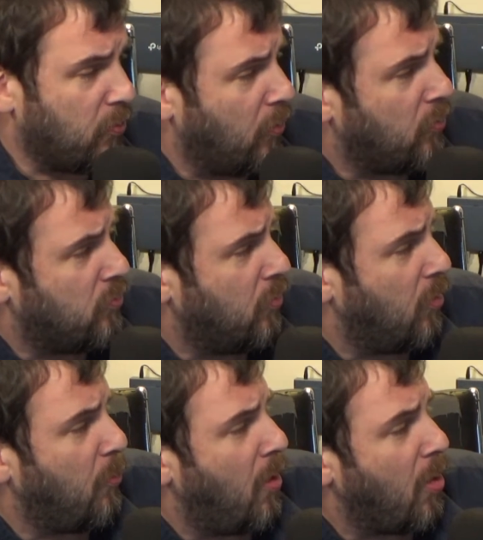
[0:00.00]

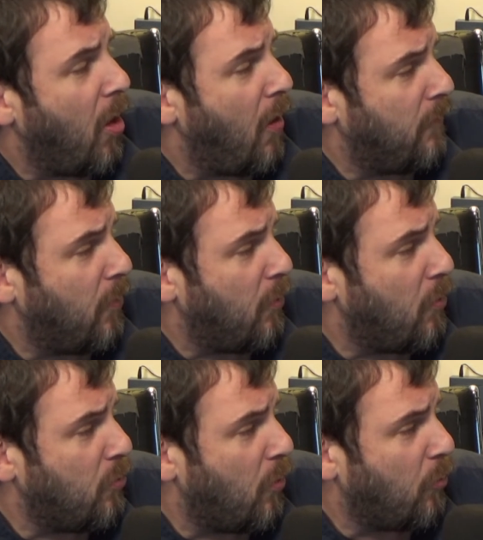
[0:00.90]
stream went live. It
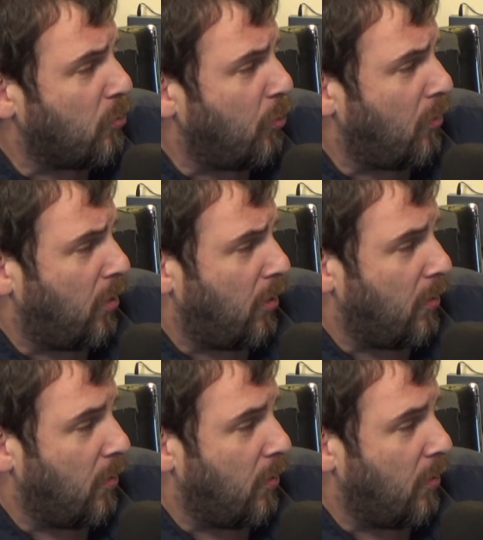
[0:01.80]
was working.